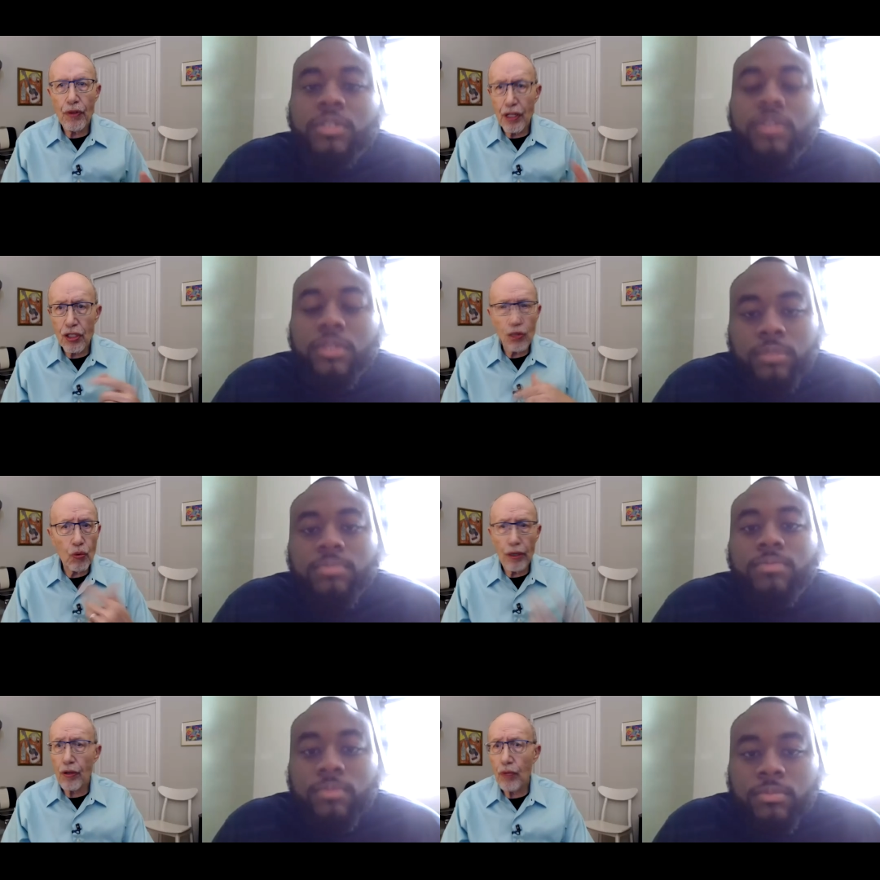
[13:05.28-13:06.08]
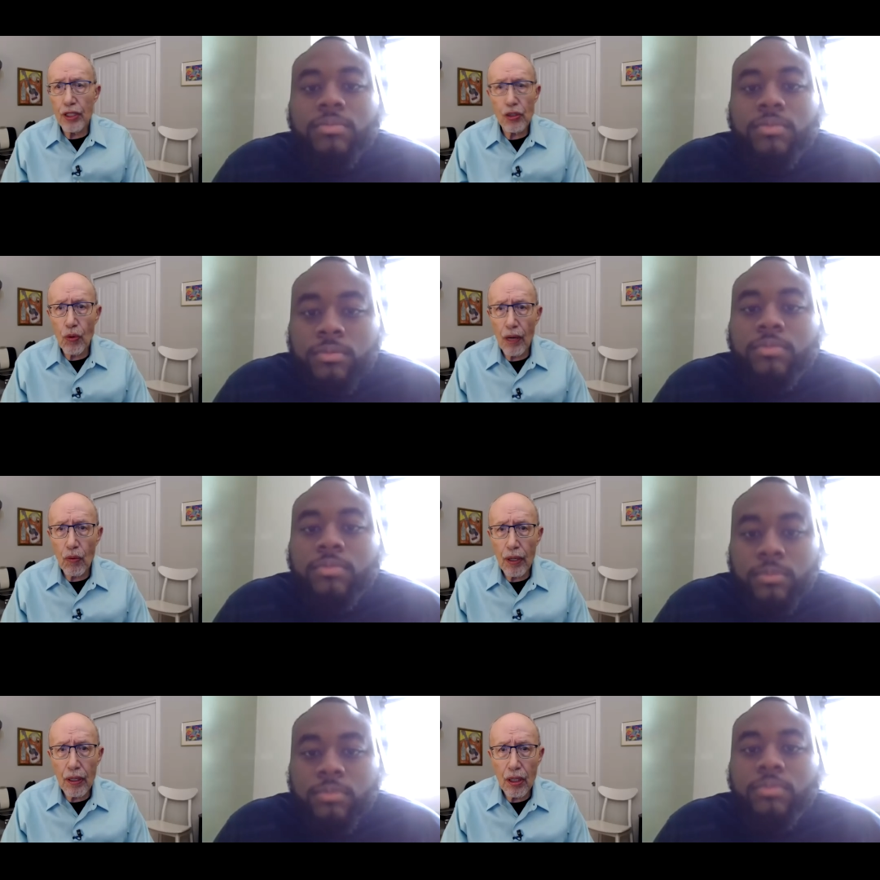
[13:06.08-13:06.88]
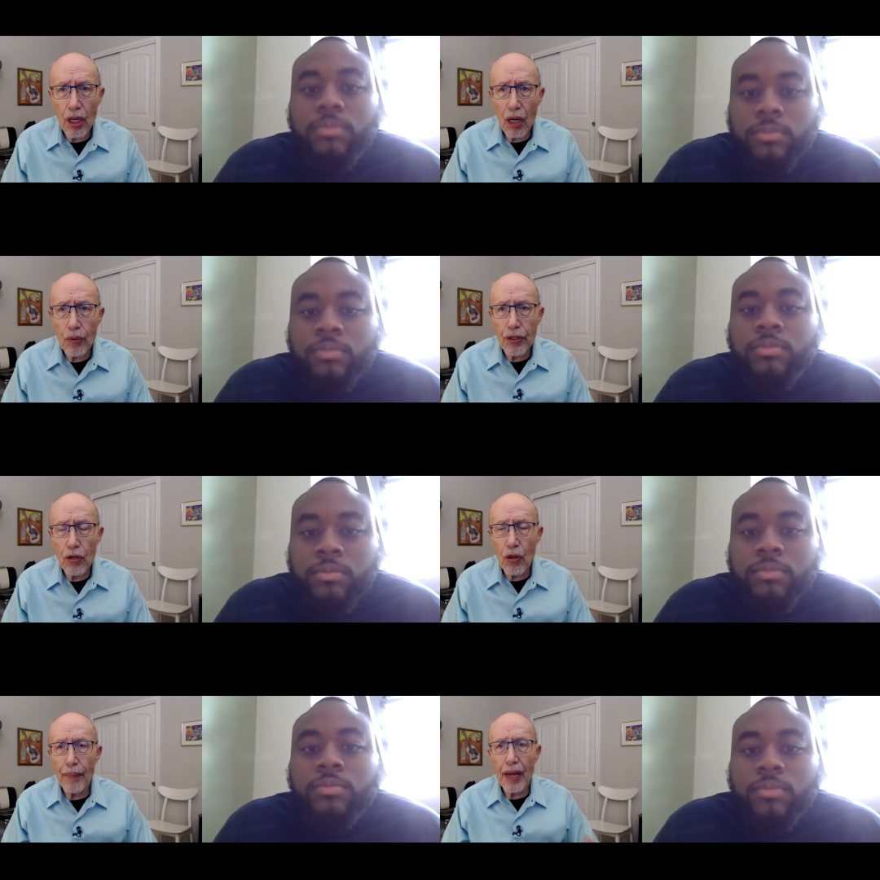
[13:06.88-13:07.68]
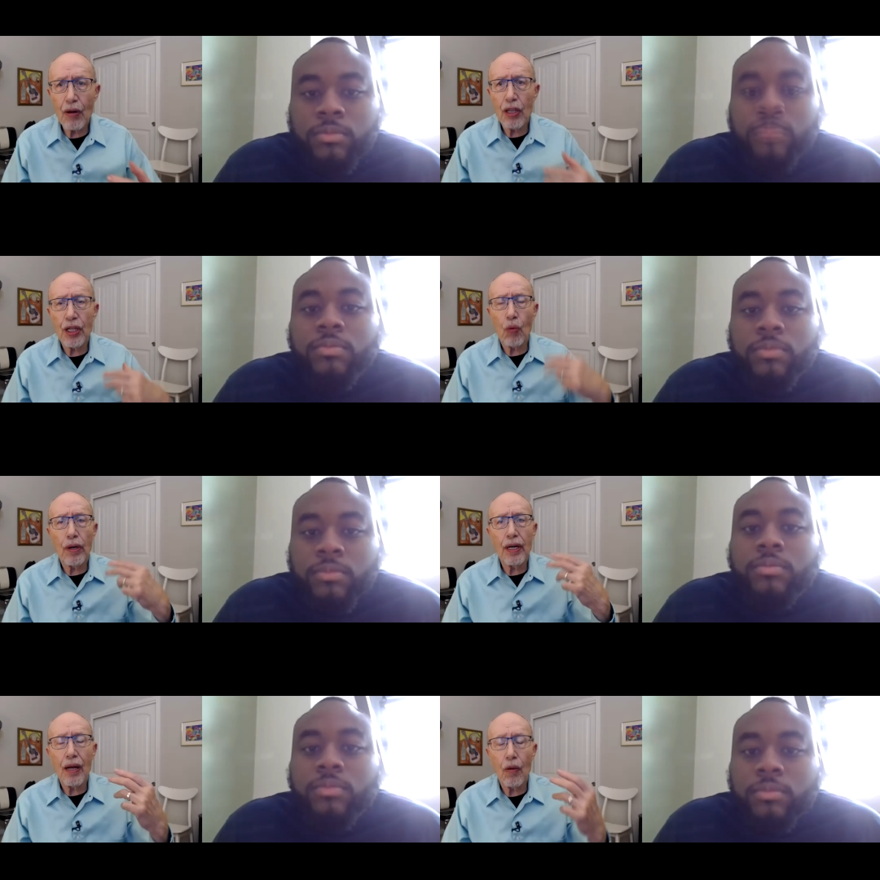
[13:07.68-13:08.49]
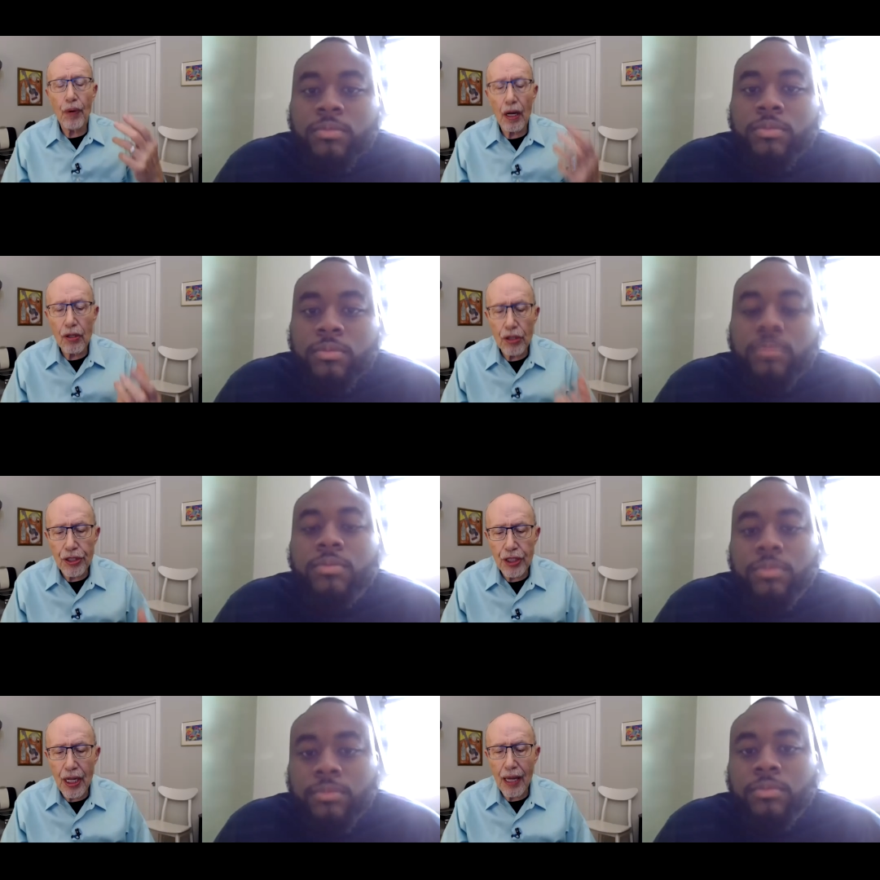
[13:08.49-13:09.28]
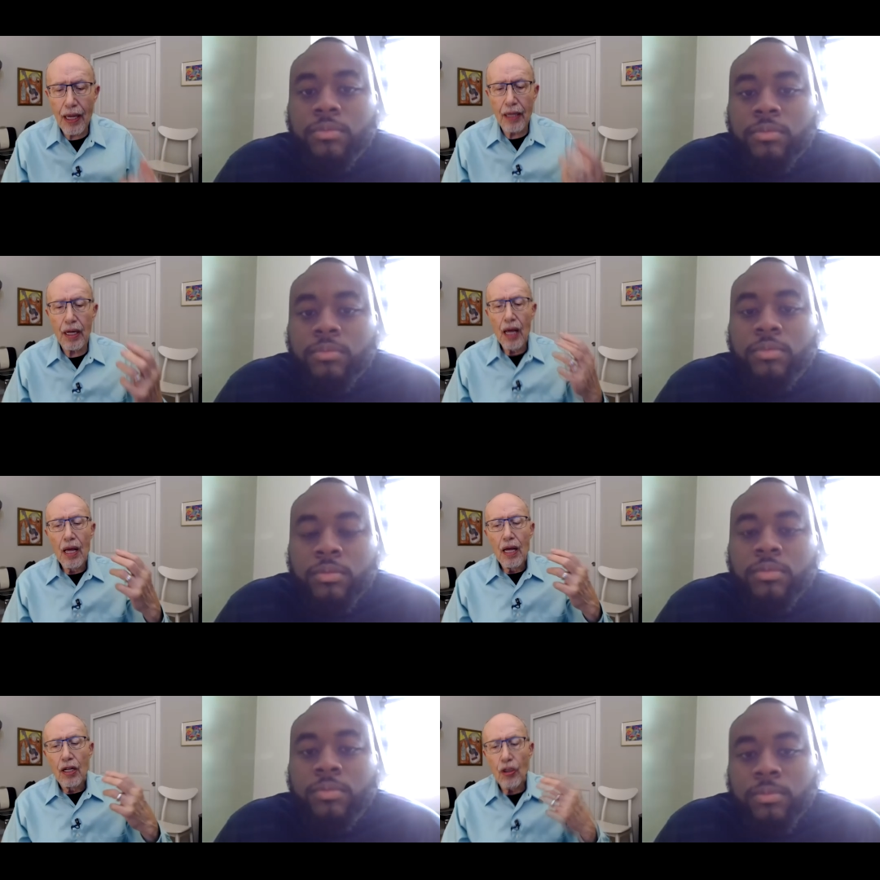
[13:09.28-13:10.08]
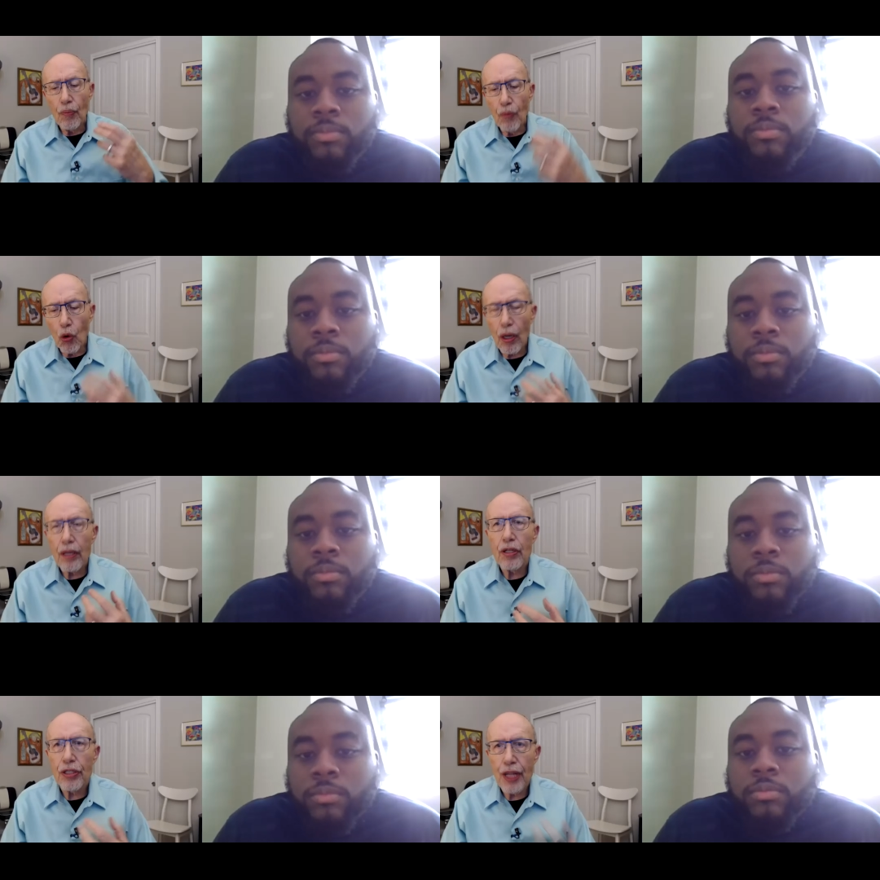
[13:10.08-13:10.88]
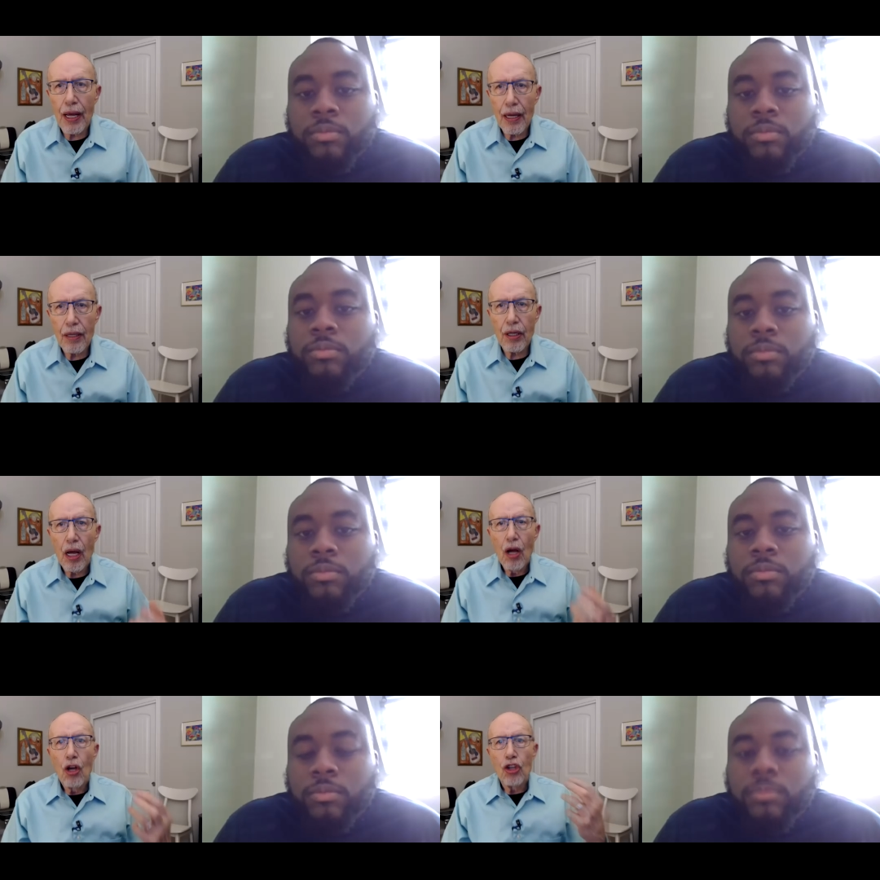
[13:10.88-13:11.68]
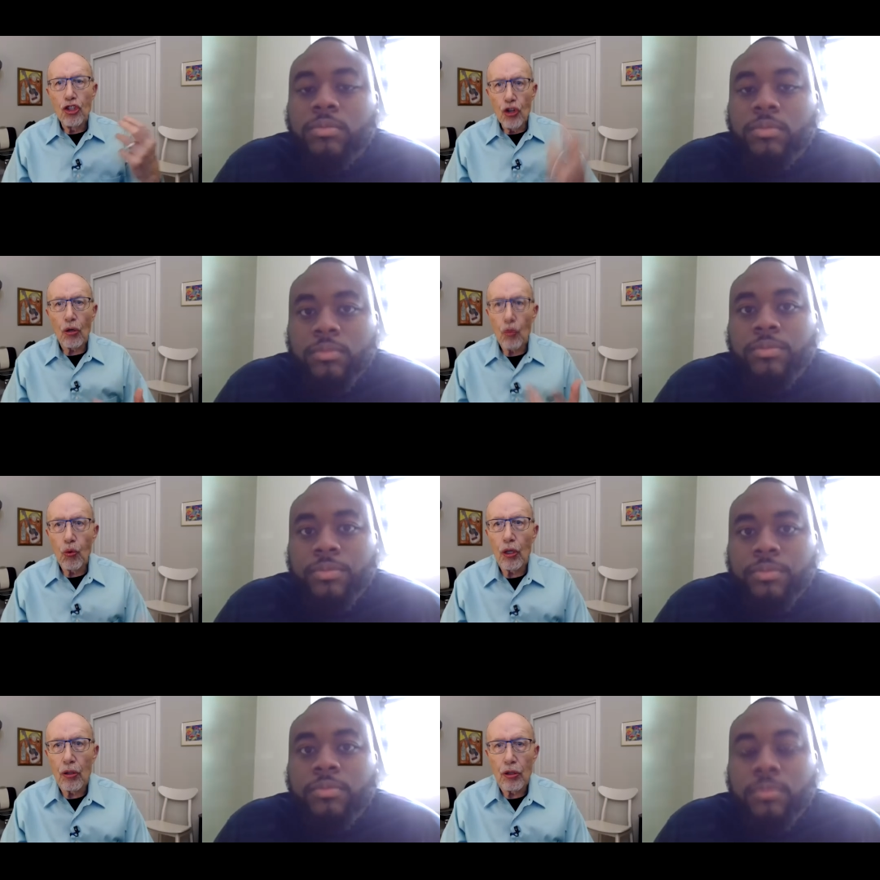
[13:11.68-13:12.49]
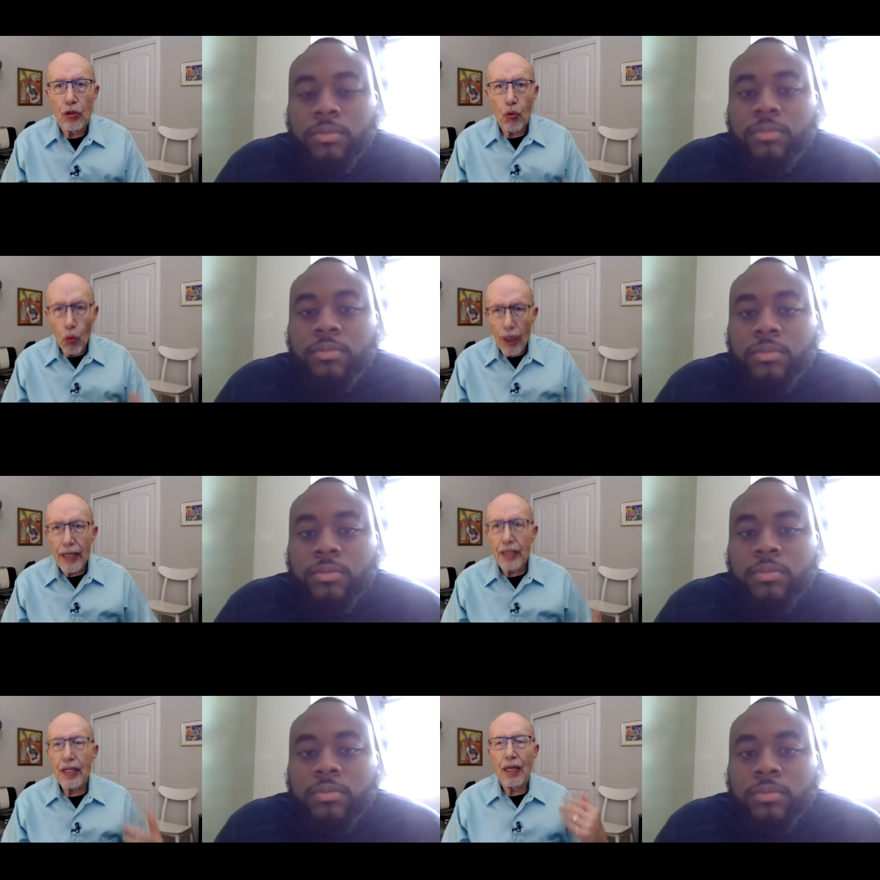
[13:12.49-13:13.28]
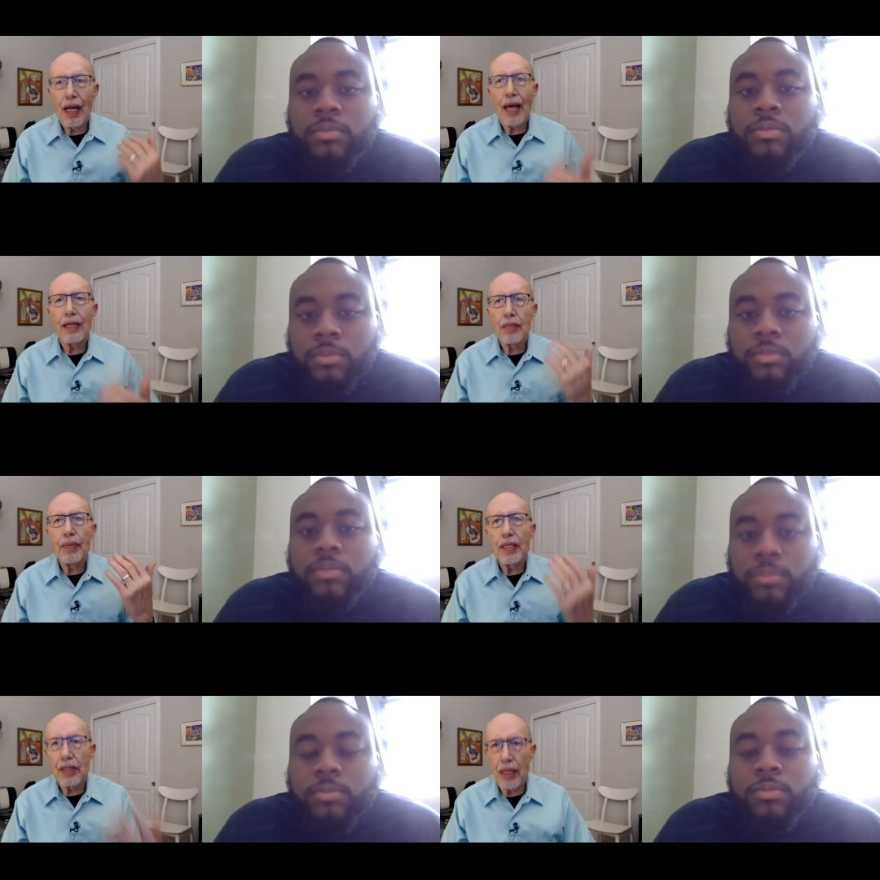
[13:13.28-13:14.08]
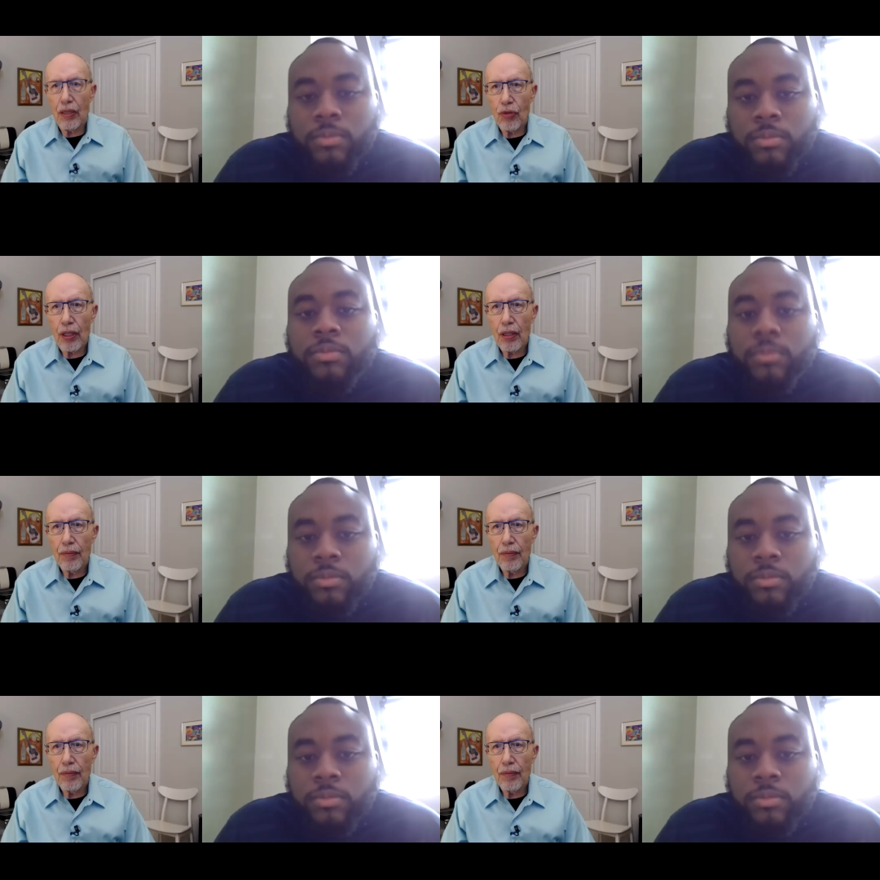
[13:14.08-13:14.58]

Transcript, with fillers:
Speaker 1: this is one of the reasons why I wanted to talk with you, I mean, because I wanted to help understand, to more understand your world. What is it like to be Cedric?